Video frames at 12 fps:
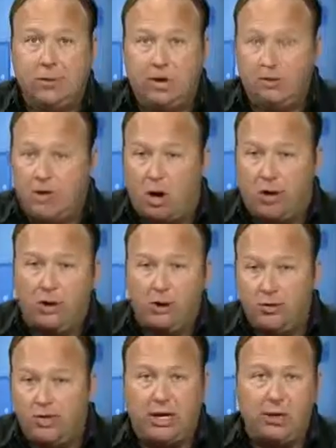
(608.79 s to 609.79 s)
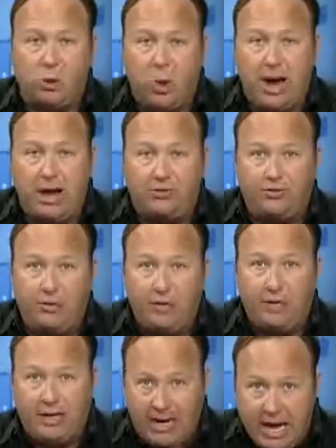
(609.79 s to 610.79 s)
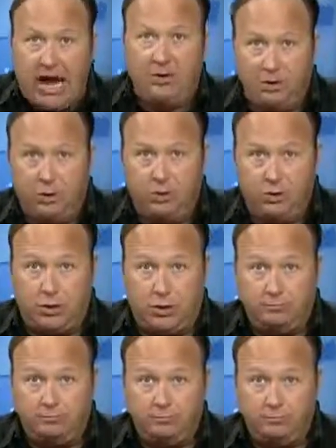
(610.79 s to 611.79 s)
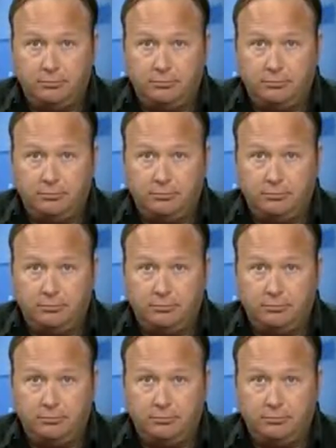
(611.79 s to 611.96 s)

when he was already losing in the West. He got delusional.